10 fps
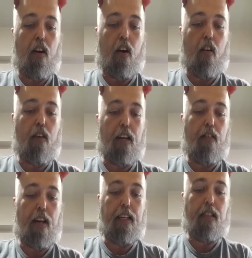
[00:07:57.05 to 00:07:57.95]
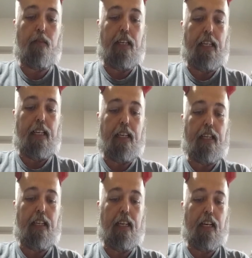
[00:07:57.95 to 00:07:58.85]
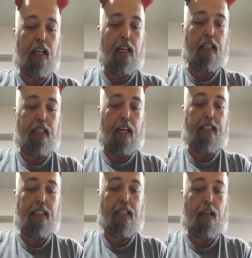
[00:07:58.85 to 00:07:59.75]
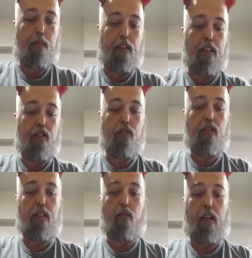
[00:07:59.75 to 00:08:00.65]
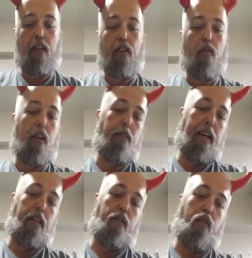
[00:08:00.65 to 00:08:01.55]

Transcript: already ready to be diced up and used in whatever you want to make them